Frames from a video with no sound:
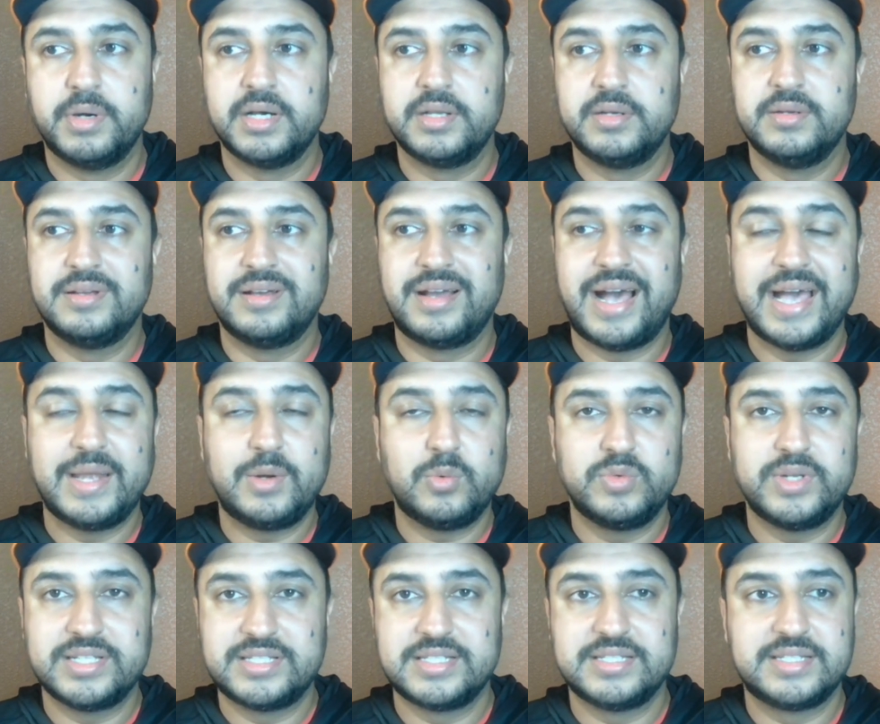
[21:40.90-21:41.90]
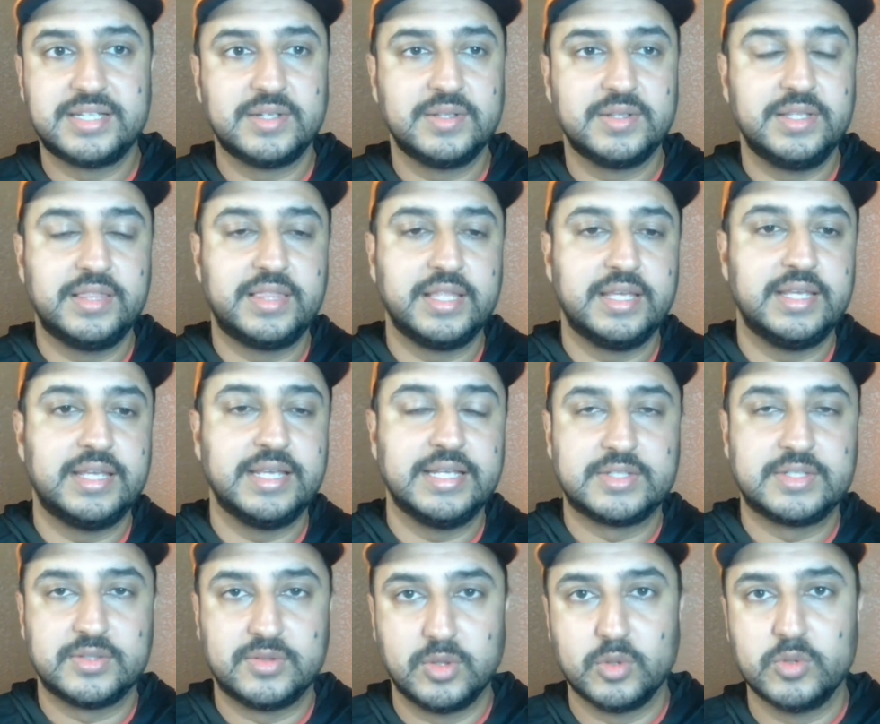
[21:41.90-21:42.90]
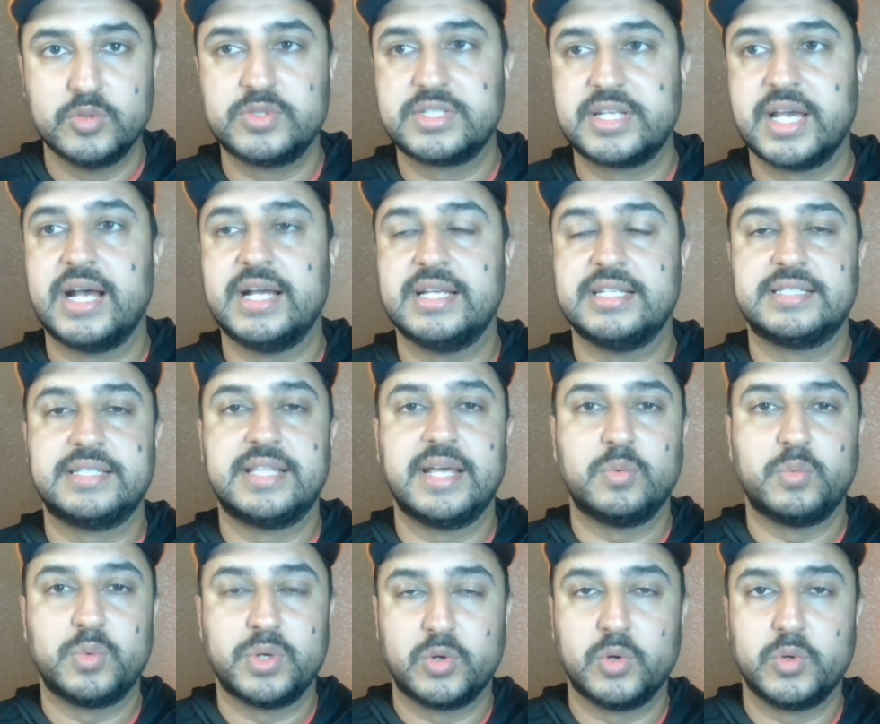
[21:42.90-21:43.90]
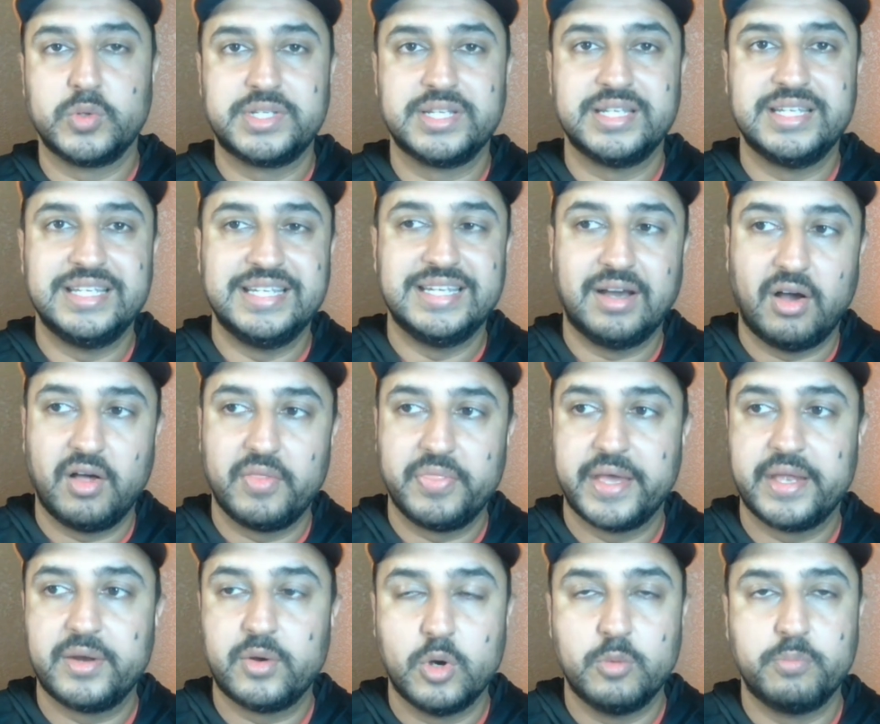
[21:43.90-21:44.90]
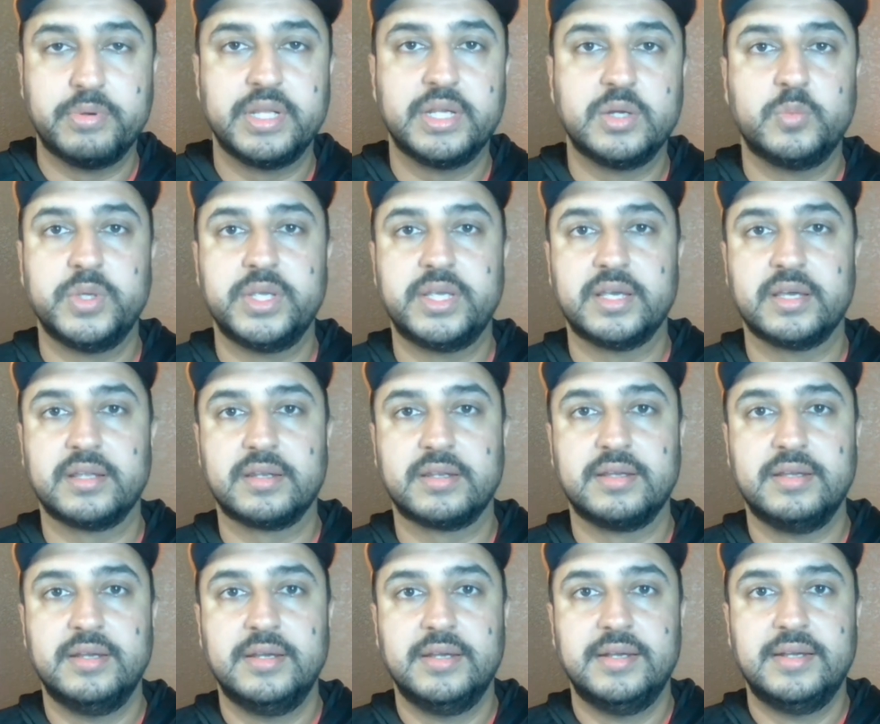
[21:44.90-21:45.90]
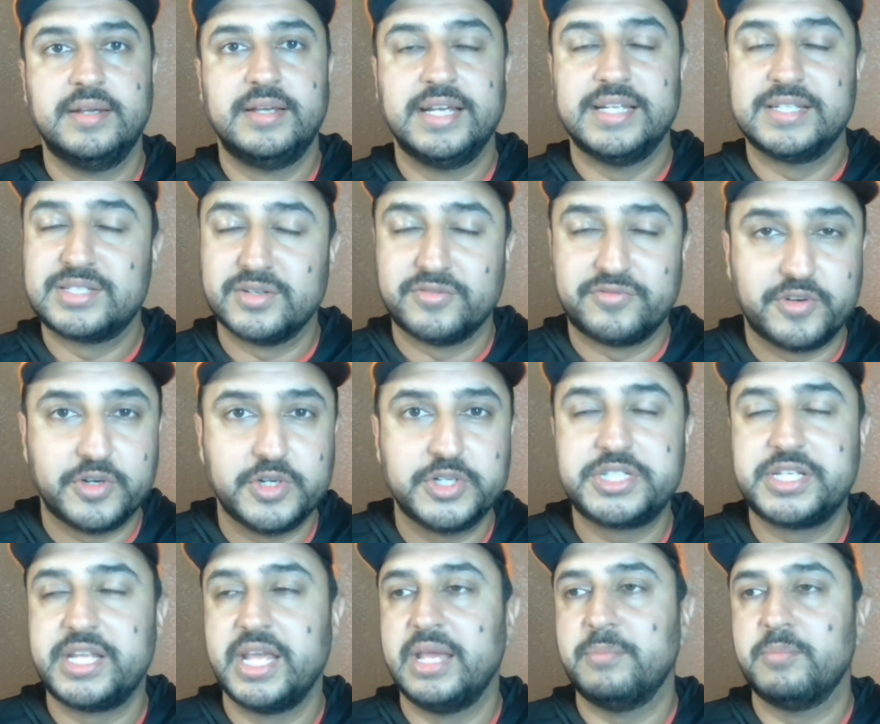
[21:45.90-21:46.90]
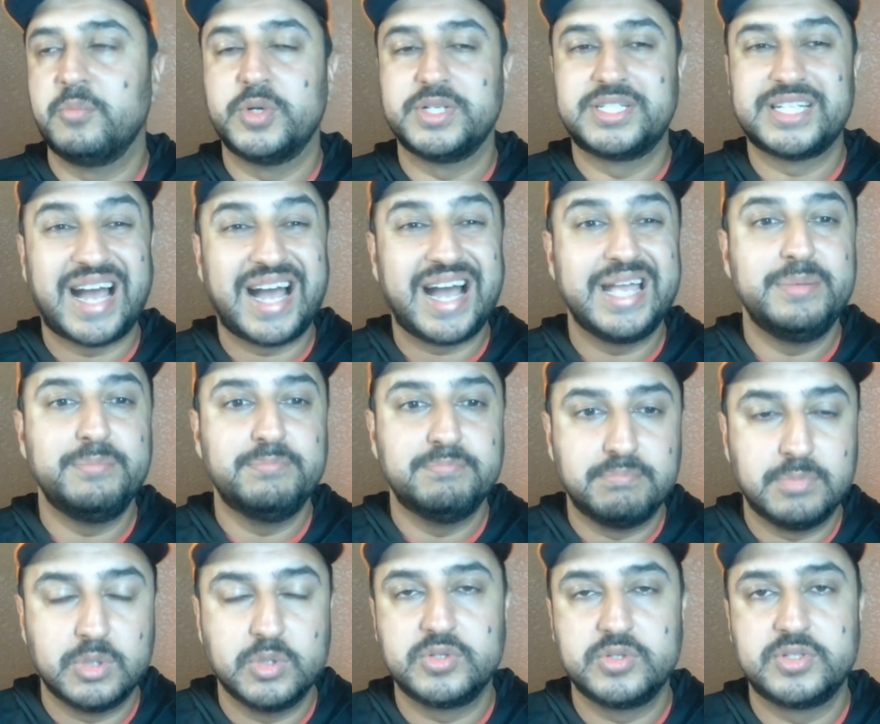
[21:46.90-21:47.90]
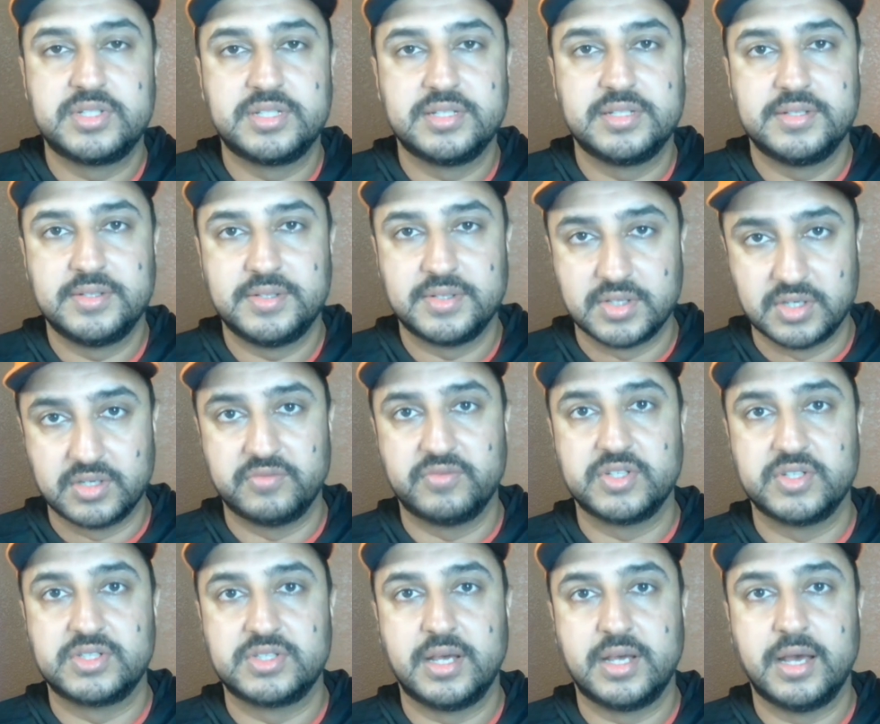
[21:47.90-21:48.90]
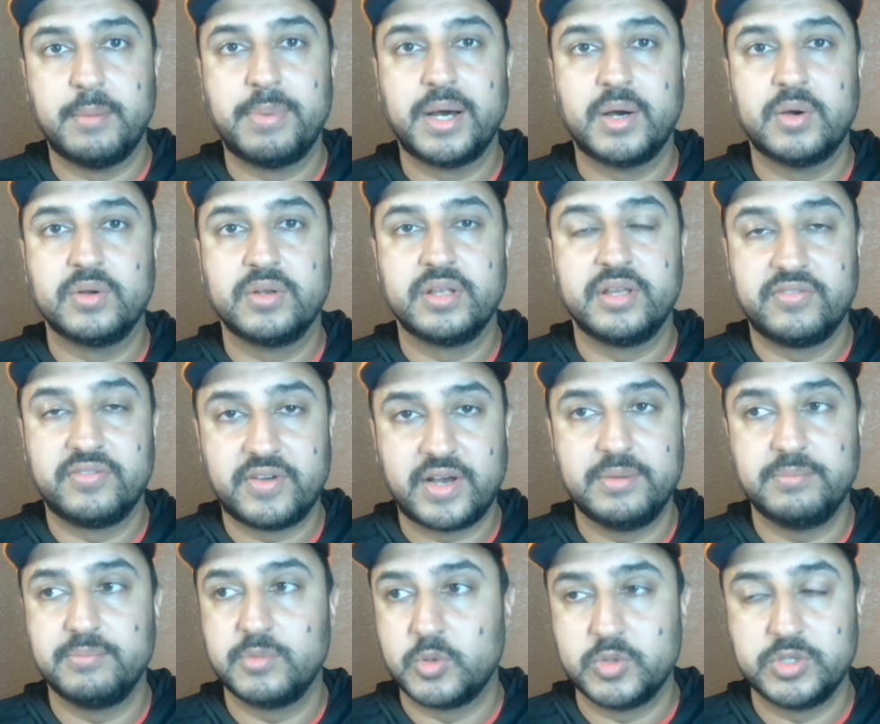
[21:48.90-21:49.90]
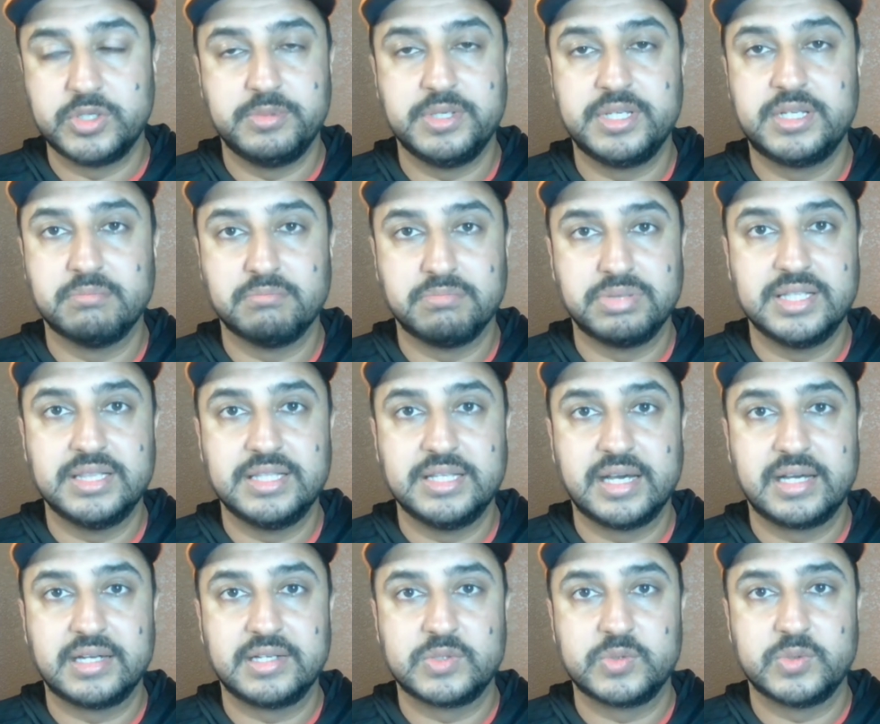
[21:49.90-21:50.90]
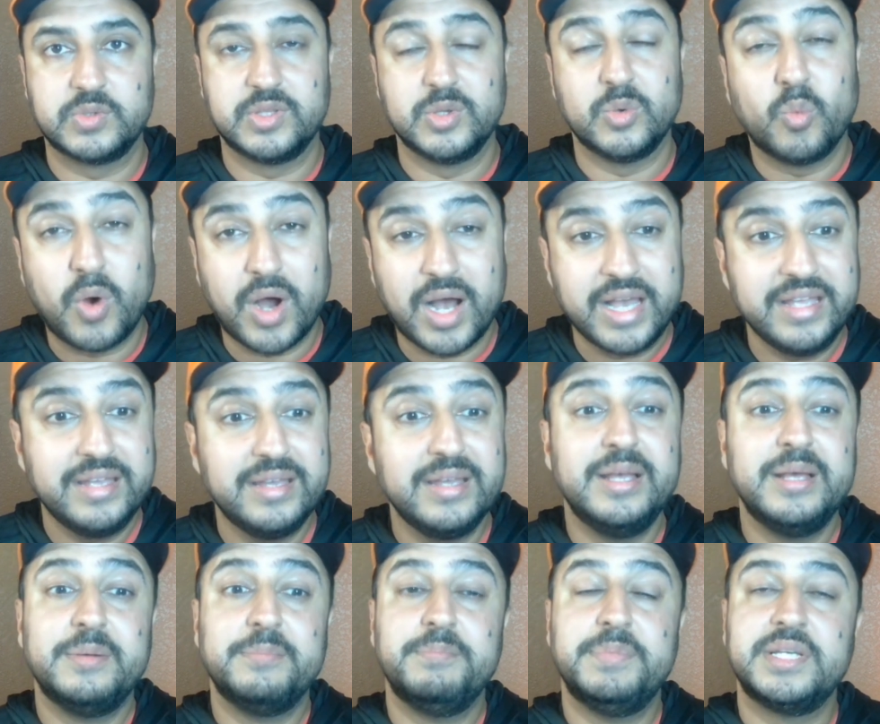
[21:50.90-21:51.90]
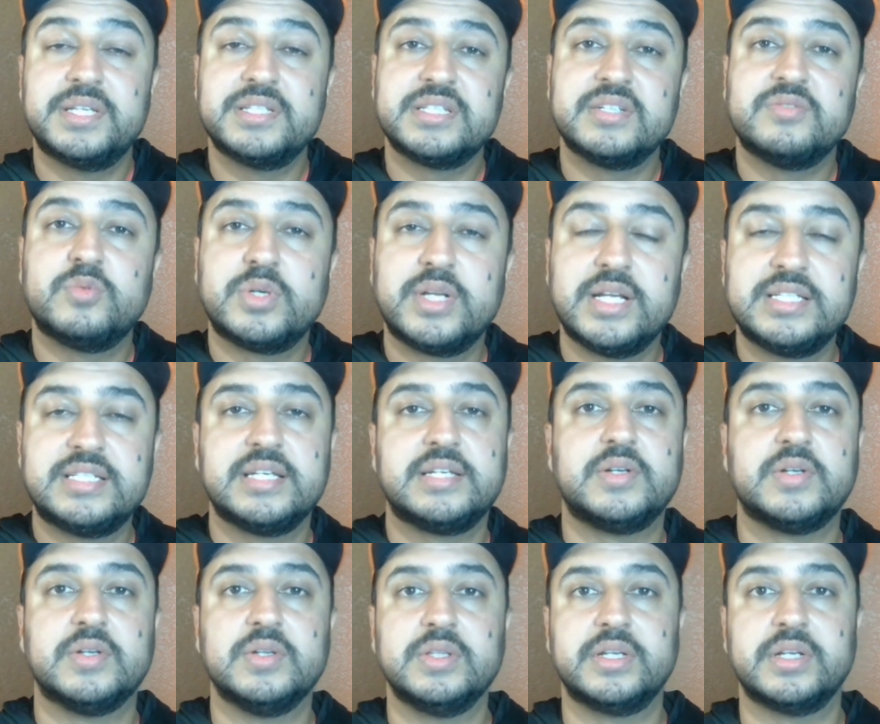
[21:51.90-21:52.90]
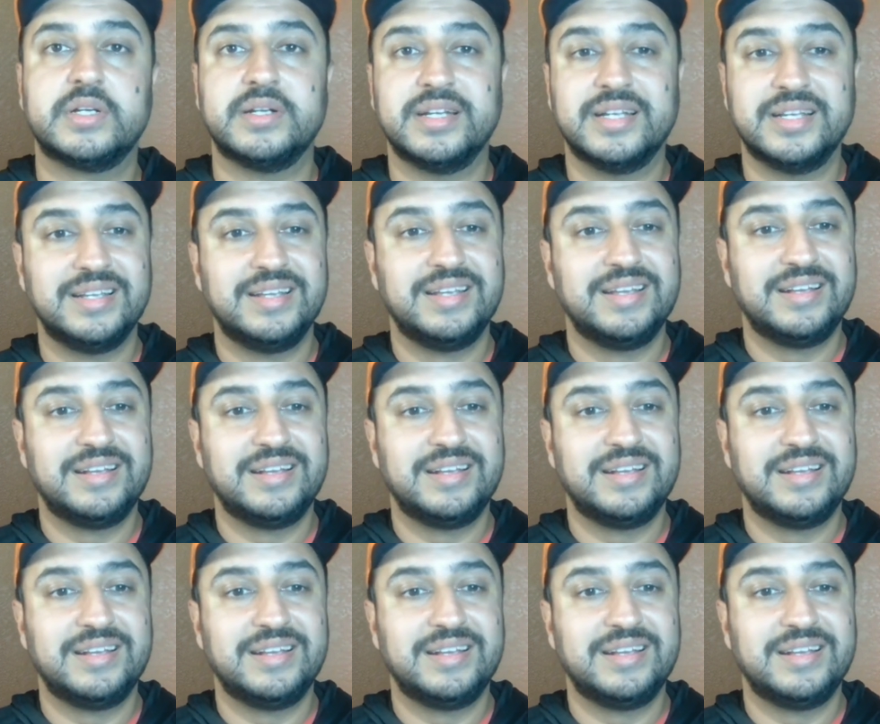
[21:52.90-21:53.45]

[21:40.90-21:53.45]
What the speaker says: But I don't necessarily think it's those guys that we're going to need on that opening weekend. It's the first game, which I'm most nervous about, if I'm going to be completely honest with you. Why? Because of what I said earlier.